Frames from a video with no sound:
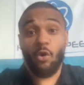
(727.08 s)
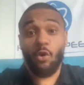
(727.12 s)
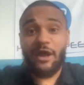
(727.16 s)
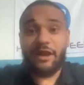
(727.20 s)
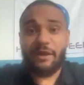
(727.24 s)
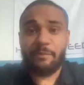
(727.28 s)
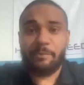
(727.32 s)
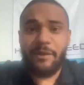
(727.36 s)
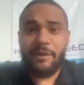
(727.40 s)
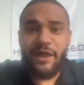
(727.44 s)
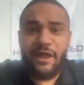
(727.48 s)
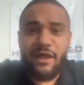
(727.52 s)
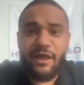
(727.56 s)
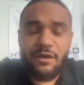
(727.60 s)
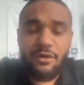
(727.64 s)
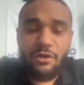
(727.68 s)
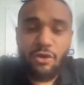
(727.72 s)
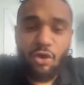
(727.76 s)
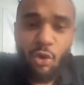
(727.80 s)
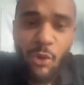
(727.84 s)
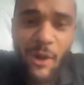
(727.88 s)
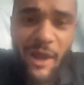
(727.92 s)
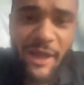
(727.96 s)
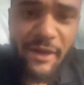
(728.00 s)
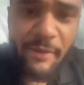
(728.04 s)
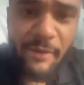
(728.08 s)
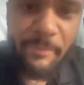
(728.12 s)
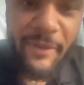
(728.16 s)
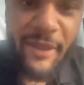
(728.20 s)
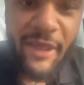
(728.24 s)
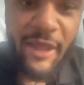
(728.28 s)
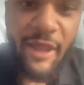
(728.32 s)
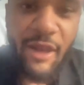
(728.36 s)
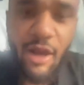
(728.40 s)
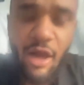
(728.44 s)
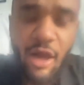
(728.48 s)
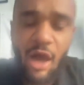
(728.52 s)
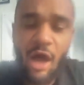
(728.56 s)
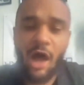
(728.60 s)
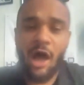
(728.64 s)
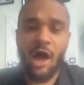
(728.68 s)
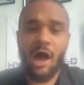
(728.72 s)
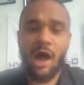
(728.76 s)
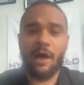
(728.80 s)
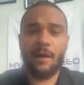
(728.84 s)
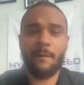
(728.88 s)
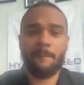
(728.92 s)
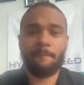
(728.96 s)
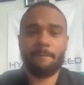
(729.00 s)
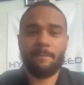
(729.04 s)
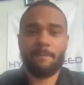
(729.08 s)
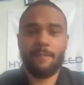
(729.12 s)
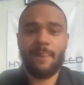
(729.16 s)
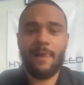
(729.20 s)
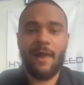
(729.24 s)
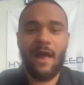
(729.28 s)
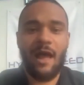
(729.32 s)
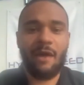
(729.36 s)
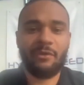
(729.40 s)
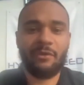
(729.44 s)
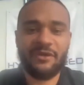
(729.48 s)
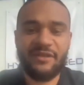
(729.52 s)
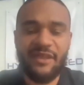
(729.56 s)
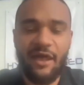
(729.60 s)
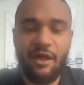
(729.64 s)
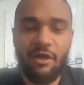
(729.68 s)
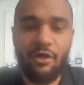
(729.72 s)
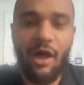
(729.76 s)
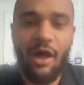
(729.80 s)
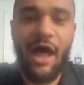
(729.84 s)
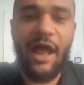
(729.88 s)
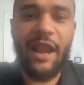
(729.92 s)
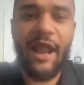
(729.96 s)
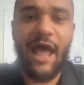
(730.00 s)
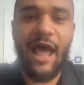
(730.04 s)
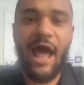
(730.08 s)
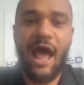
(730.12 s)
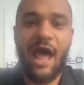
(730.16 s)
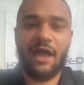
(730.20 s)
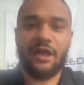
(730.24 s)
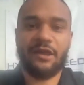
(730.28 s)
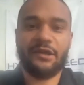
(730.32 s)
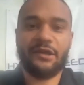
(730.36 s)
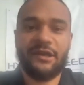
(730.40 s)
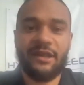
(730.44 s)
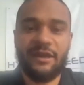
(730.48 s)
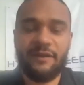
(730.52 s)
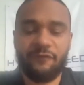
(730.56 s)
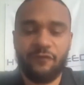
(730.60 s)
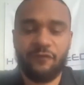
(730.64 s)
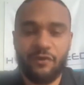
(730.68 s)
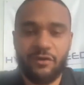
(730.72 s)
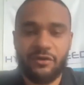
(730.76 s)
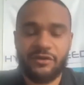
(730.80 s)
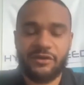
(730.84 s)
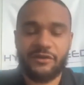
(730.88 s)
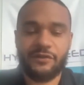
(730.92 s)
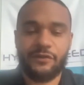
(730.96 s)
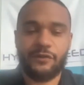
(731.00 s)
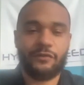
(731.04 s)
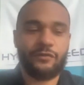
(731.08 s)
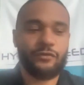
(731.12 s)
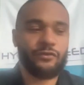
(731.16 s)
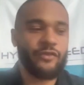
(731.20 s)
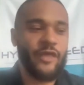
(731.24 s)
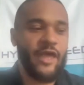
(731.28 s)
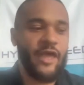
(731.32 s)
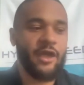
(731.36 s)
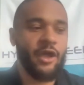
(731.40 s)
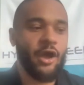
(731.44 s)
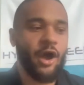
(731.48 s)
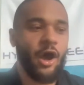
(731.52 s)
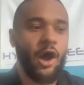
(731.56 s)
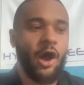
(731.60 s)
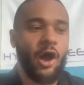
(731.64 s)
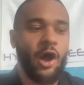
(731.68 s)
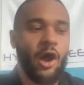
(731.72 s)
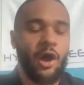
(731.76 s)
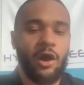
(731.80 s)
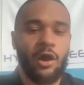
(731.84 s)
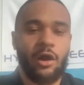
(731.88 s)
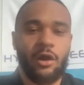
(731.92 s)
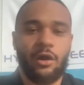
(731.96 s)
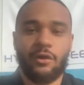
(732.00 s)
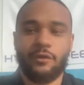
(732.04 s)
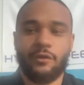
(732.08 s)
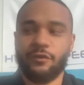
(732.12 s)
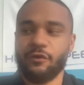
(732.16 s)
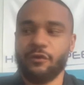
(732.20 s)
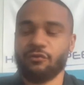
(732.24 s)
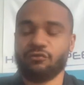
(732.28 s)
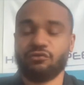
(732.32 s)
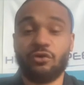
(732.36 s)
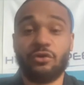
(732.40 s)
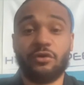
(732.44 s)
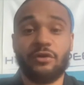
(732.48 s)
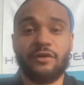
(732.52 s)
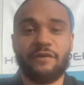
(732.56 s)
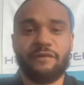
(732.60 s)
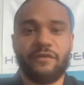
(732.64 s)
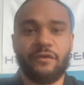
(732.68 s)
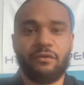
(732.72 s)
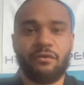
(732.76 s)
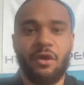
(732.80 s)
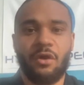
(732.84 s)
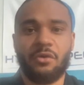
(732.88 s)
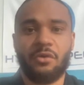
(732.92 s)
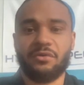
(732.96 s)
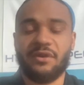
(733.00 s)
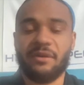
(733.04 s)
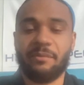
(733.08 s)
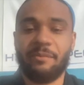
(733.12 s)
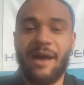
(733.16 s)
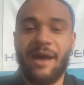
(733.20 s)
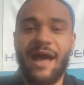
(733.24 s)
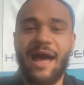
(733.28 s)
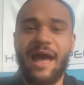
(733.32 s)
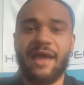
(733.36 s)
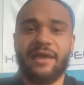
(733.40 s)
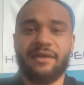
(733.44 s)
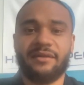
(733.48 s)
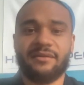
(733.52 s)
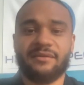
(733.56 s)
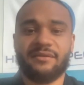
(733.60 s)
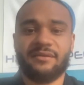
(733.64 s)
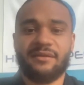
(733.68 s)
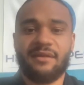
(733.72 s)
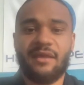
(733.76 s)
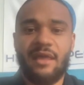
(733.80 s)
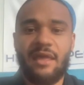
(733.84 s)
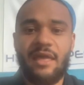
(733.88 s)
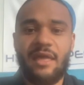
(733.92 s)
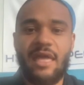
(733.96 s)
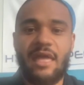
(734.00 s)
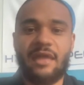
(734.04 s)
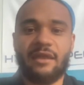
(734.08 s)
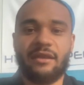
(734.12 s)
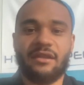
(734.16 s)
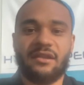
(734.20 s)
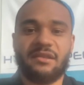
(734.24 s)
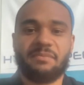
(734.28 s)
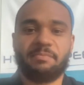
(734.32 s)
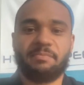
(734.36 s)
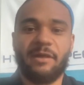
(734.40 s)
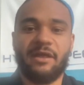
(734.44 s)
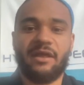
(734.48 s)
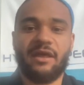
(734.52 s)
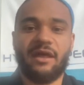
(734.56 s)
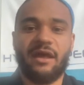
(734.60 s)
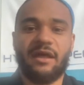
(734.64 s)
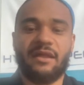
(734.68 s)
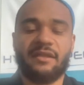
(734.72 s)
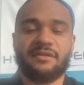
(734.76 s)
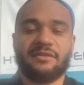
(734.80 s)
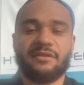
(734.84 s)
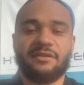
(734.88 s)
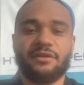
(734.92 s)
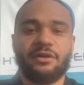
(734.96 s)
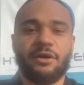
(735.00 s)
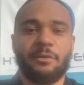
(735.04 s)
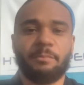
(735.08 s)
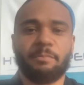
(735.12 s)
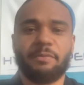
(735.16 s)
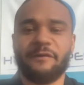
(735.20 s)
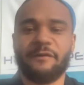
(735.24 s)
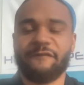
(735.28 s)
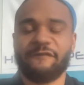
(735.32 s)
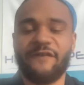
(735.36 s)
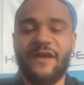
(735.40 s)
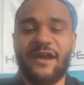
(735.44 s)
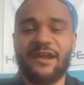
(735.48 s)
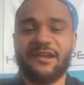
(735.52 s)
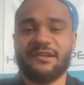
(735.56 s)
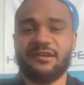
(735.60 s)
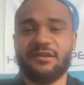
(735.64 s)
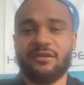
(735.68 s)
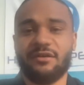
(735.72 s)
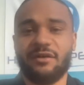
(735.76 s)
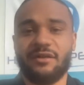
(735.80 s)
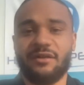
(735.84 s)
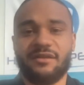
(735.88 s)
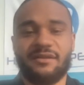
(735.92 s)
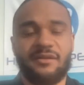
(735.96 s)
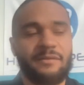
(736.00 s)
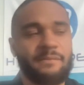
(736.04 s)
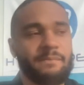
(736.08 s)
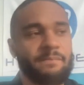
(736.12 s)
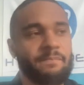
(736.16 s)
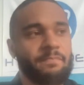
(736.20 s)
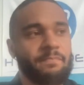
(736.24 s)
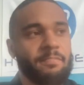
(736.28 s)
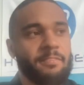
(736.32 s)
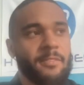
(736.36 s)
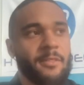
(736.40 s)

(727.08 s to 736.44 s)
quite a bit, quite a bit. Um, I would say a lot of high achievers, they are the root of their own demise. And it's because, you know, perfectionism